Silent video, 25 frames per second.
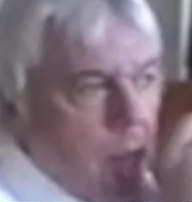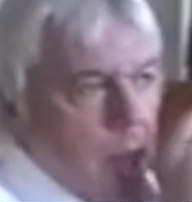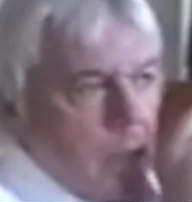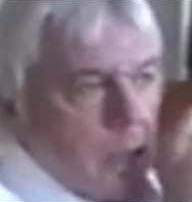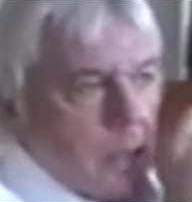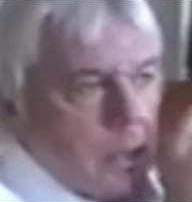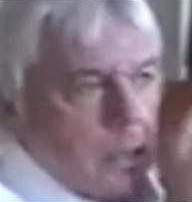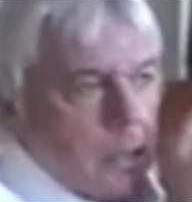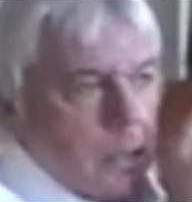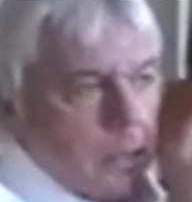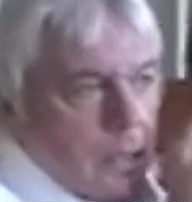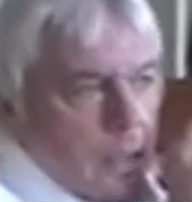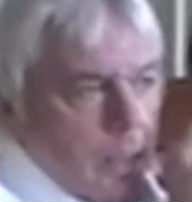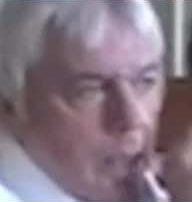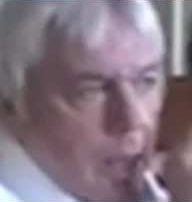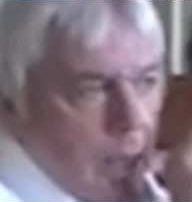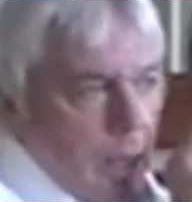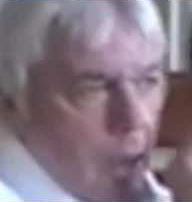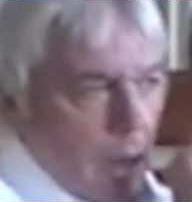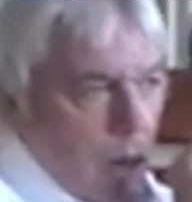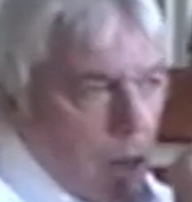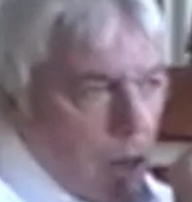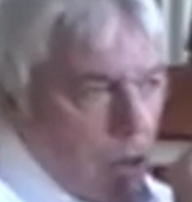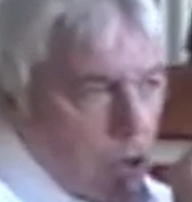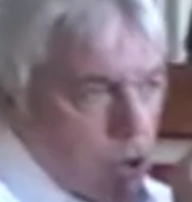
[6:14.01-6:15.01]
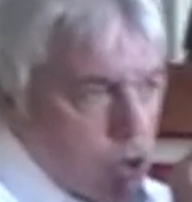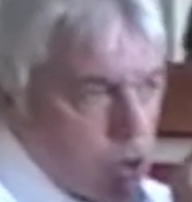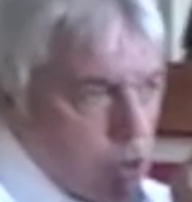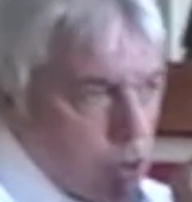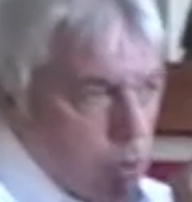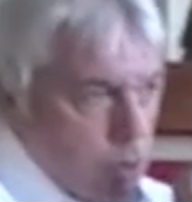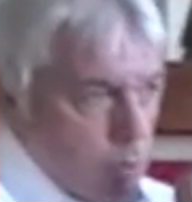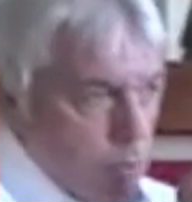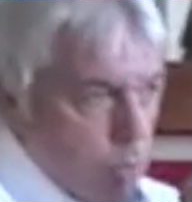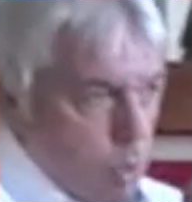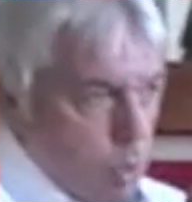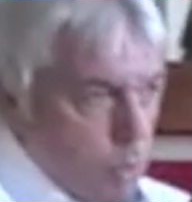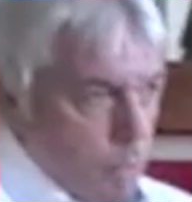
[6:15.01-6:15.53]
is to get us
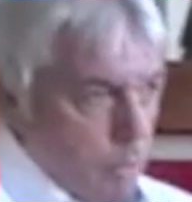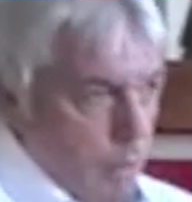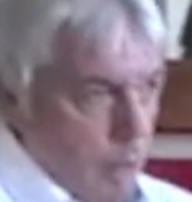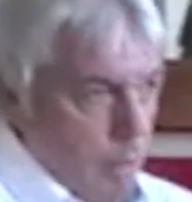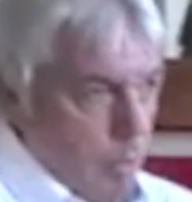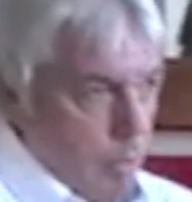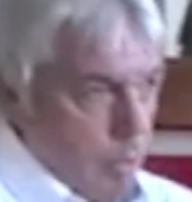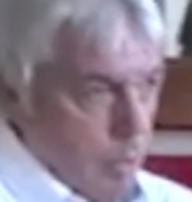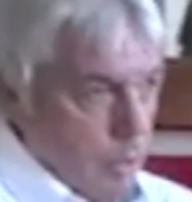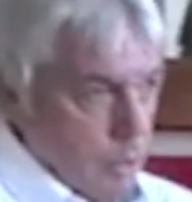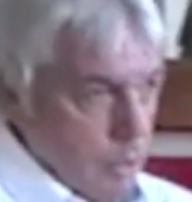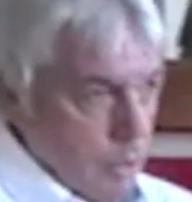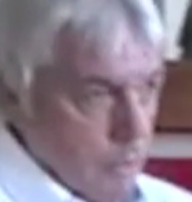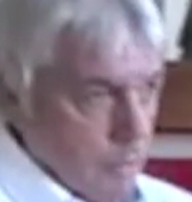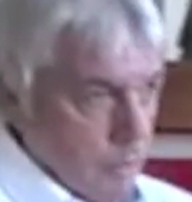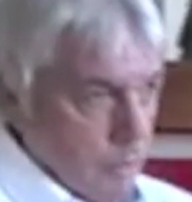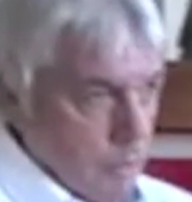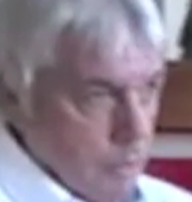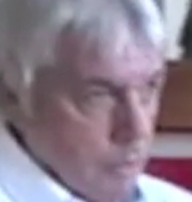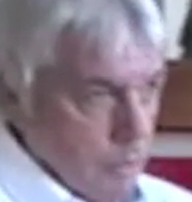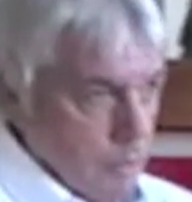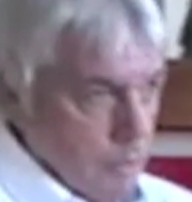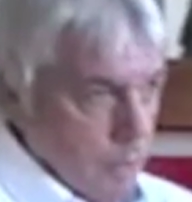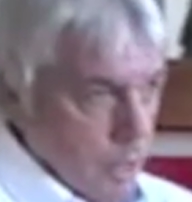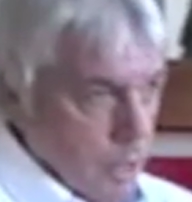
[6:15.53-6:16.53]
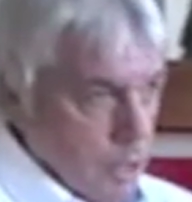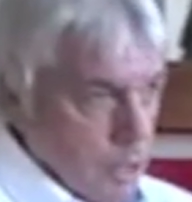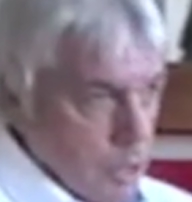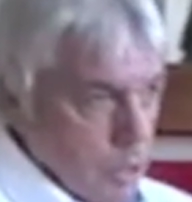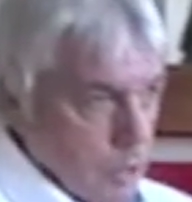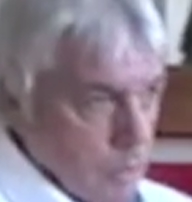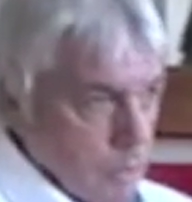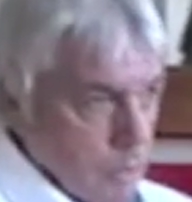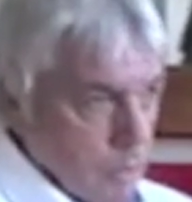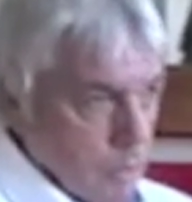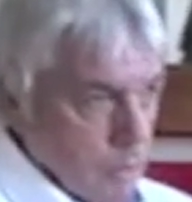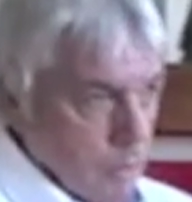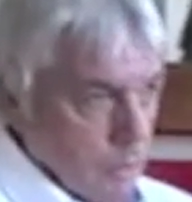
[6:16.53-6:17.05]
to move our point of
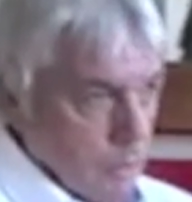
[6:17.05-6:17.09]
observation